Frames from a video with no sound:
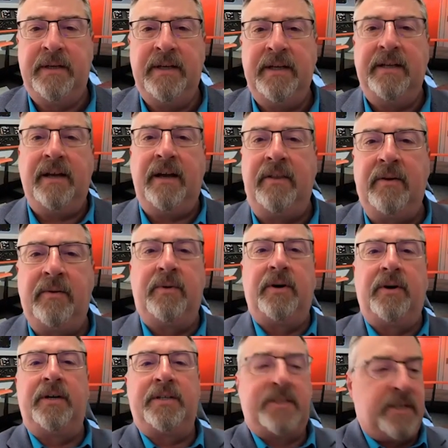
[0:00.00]
In other
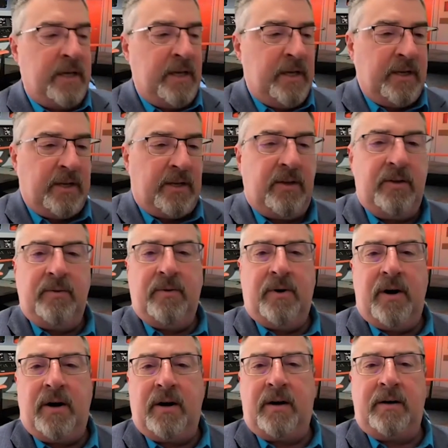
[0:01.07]
words, you
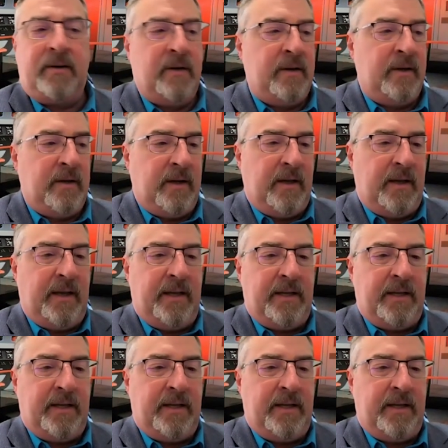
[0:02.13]
are a